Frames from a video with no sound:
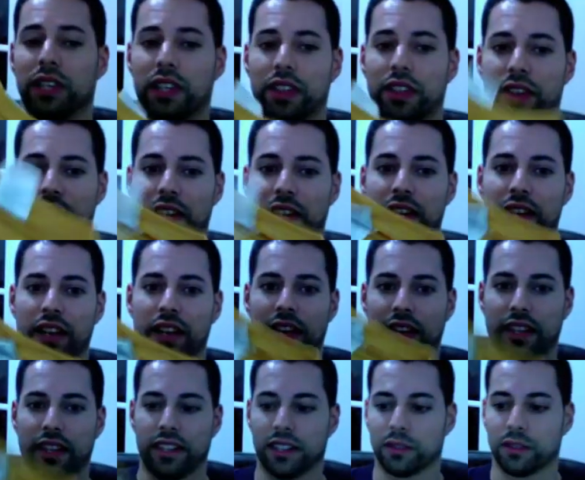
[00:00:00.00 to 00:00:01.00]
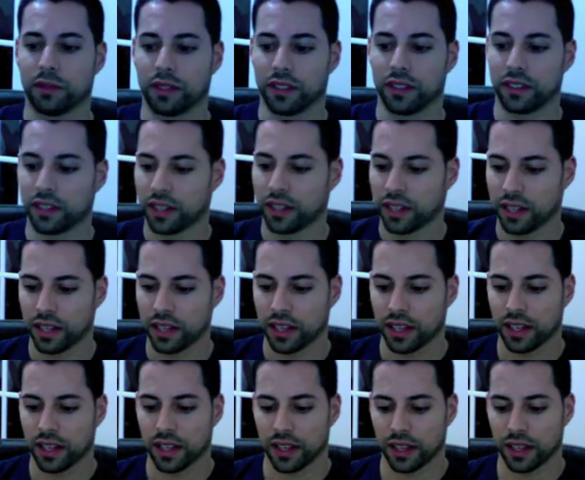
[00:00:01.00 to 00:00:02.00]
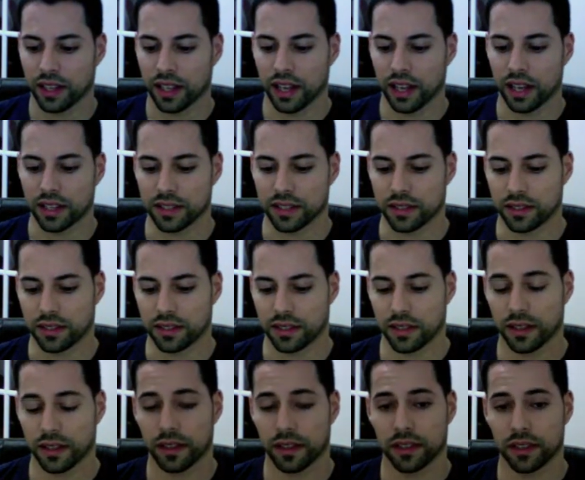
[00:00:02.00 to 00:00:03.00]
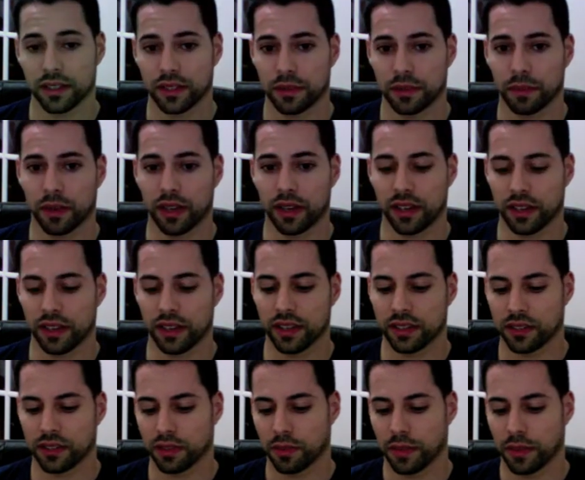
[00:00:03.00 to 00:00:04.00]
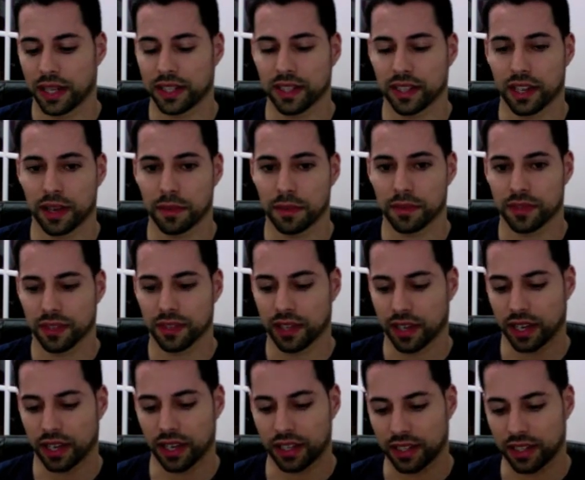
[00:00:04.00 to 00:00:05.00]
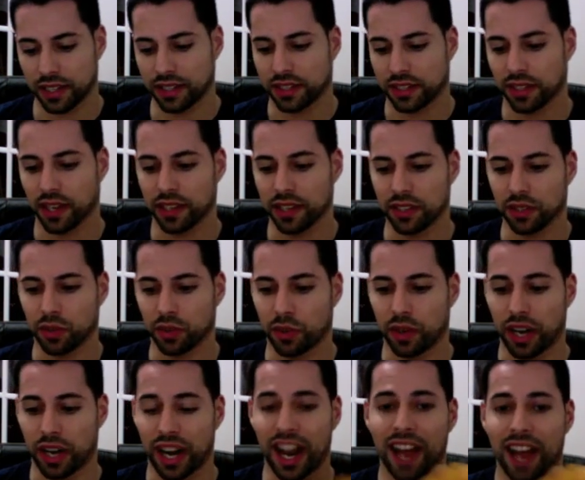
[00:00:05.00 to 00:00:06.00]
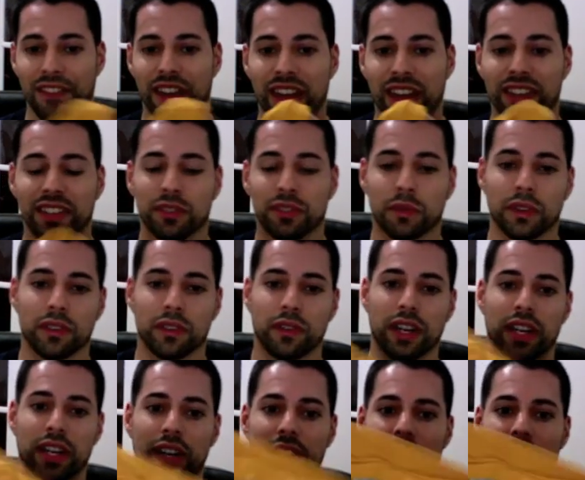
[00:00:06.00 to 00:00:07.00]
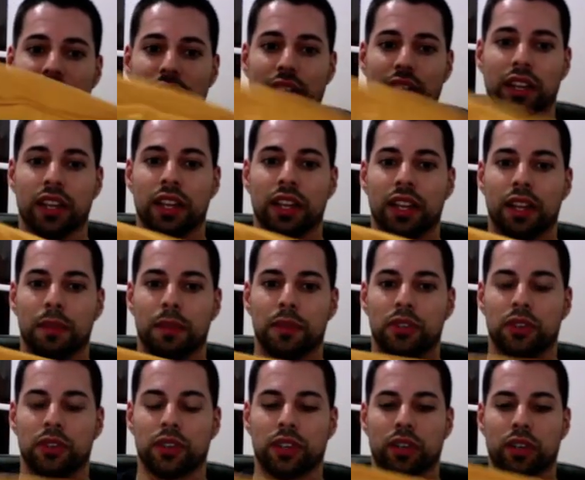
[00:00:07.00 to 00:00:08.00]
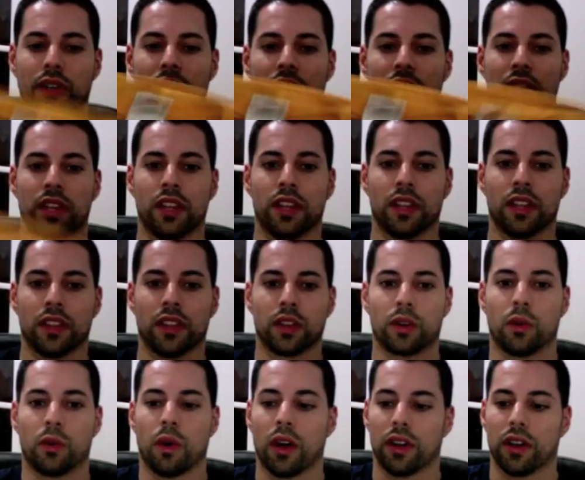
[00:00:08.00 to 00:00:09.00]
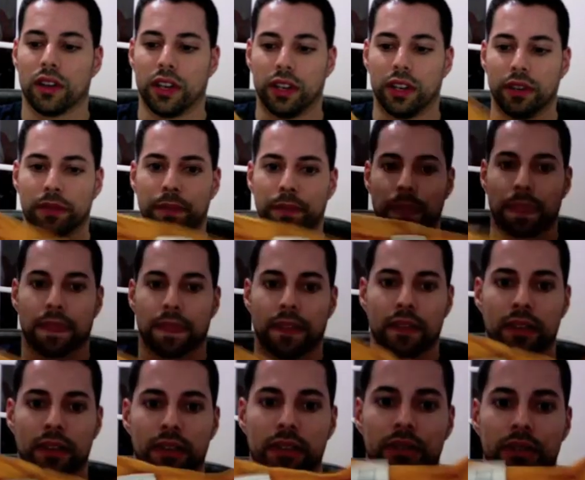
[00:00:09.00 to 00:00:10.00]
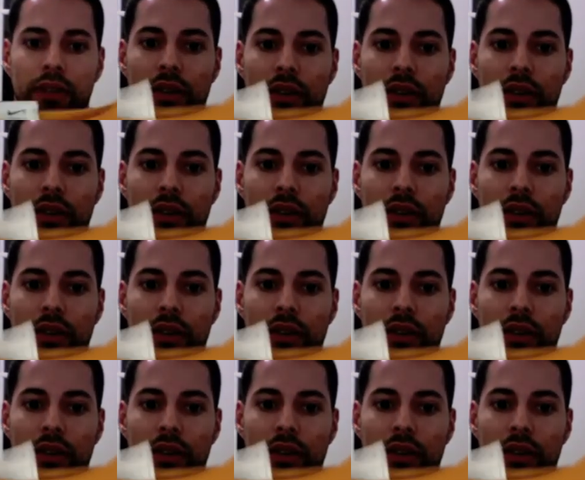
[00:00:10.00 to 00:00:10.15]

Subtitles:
thin, and this one has spun so many times, like it still hasn't torn. And I've had this one right here. Look, let me show you the quality. So